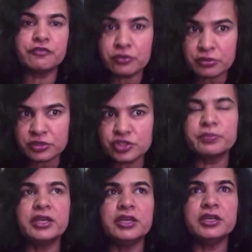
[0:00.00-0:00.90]
of
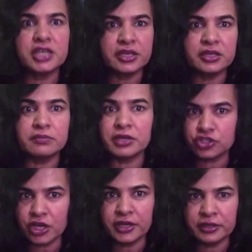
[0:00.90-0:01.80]
course, be taken by
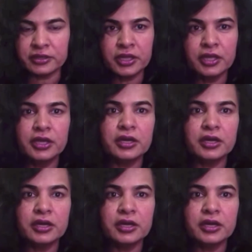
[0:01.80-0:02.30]
China.